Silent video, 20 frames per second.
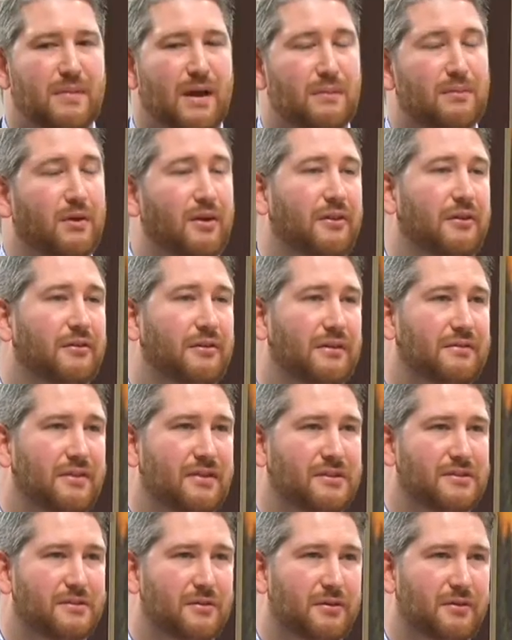my brother
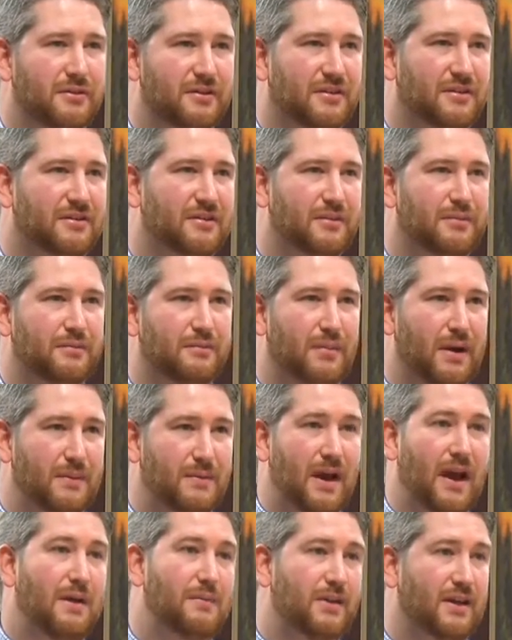lives in Georgia, so my
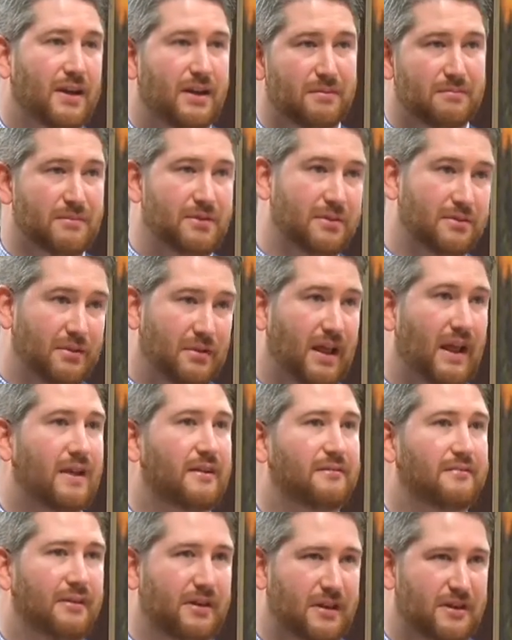mom and him do a
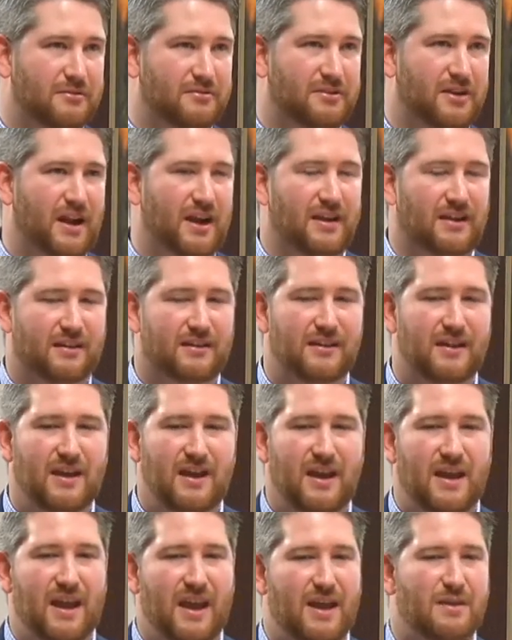lot of video chatting,
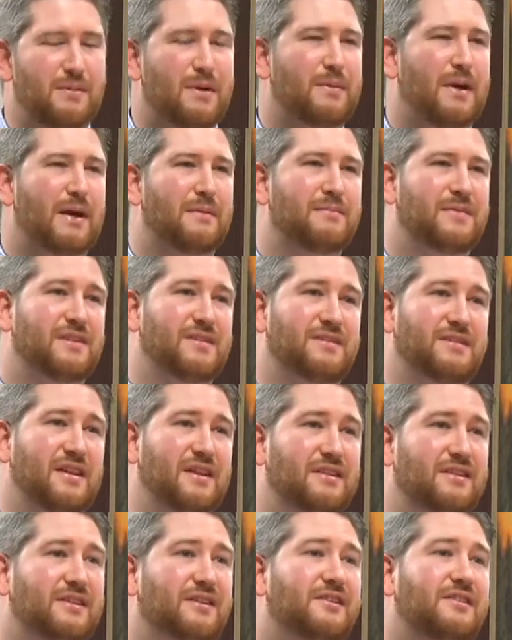and my mom
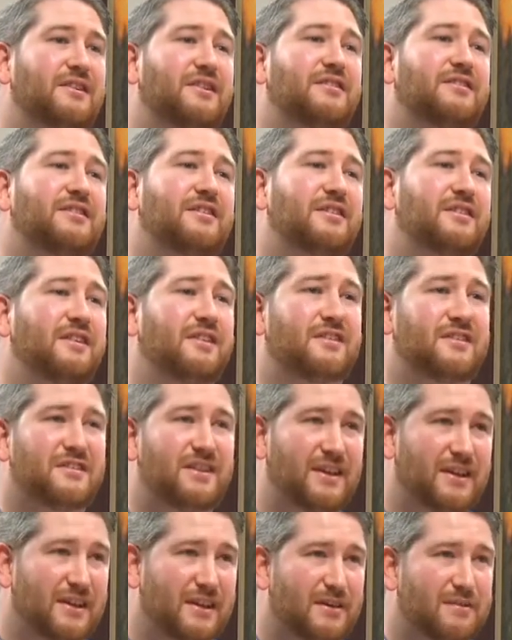says it's just good to
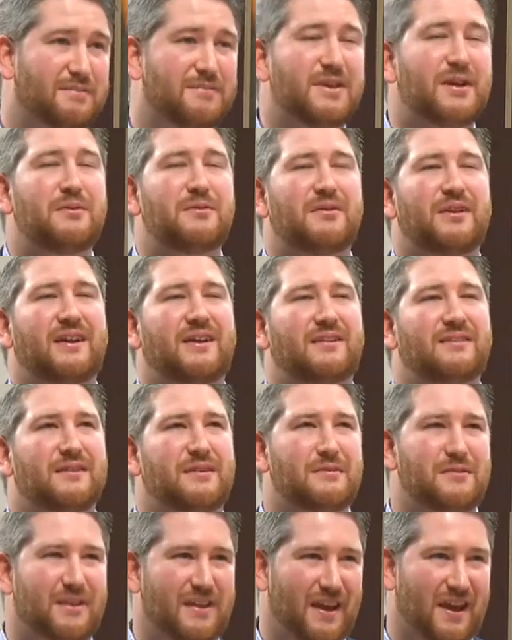see him, know that
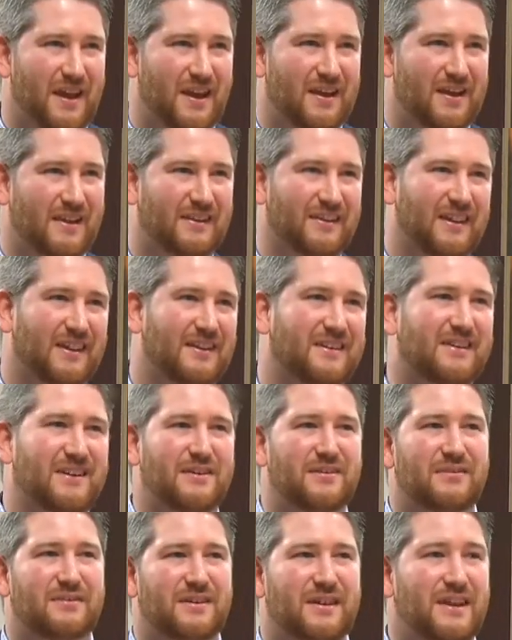he's okay, that,
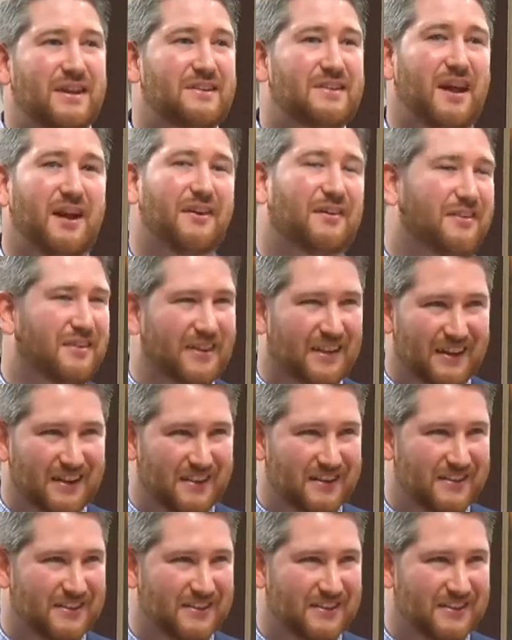he's healthy.